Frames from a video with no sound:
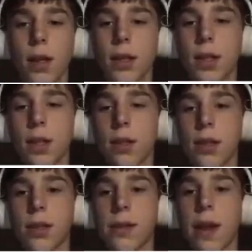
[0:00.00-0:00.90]
listen to
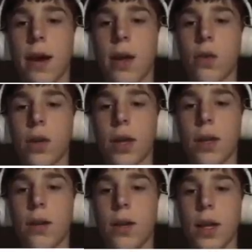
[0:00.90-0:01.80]
this. Yeah, I don't really
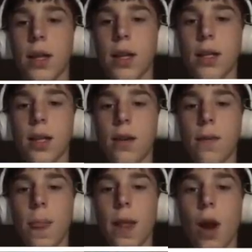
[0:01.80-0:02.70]
like that sound.